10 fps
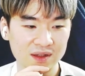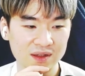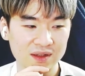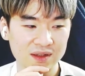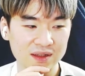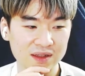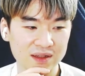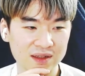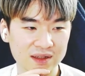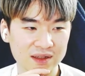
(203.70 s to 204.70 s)

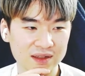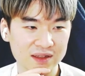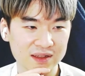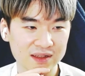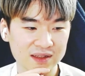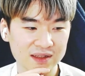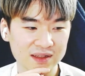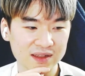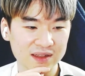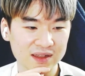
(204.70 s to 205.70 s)

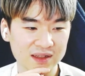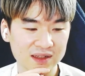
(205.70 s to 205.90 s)
Nobody speaks.